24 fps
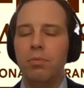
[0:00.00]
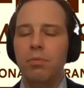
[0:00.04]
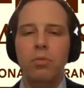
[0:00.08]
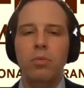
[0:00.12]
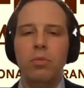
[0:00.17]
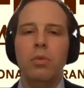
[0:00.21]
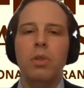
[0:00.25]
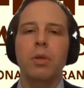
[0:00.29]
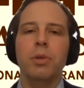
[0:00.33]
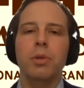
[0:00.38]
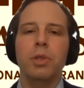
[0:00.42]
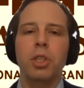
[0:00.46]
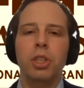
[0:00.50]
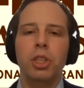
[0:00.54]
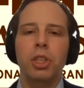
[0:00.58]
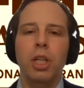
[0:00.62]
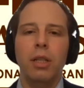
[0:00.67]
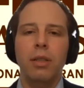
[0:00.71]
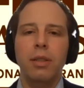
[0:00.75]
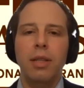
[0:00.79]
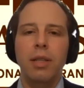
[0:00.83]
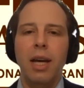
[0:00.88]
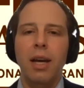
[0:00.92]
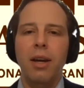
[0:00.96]
there was a
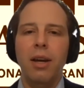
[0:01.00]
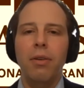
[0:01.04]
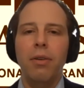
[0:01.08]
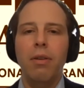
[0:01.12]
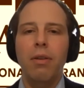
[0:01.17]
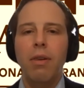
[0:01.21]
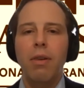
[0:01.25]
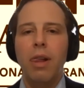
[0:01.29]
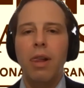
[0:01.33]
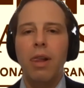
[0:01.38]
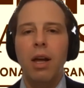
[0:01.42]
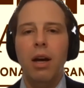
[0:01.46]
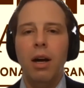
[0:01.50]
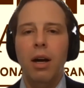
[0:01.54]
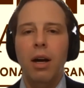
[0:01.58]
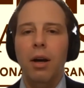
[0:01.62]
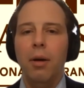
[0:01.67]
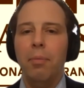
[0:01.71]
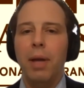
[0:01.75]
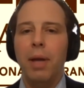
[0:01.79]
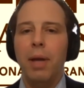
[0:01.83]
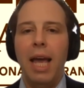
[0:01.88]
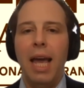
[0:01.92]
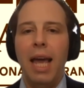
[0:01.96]
shutdown,
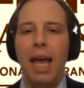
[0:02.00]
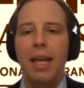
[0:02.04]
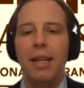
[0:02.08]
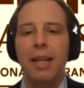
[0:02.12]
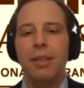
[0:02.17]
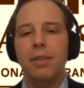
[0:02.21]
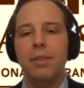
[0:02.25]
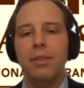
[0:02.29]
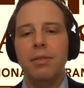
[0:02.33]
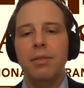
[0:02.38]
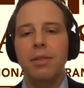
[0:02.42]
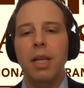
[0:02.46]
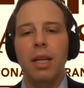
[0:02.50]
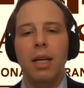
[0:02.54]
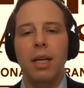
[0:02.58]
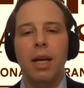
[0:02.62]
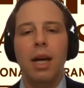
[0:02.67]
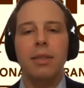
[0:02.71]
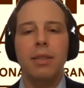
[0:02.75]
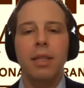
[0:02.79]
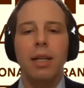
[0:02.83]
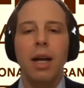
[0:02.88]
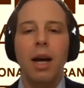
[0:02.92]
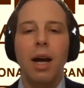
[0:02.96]
and it
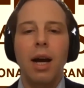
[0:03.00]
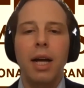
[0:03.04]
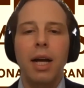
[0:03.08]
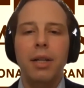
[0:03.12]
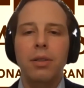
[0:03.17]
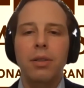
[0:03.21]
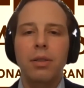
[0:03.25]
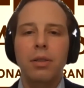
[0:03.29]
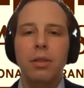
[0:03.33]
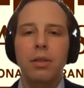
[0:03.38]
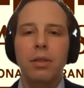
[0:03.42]
got denied.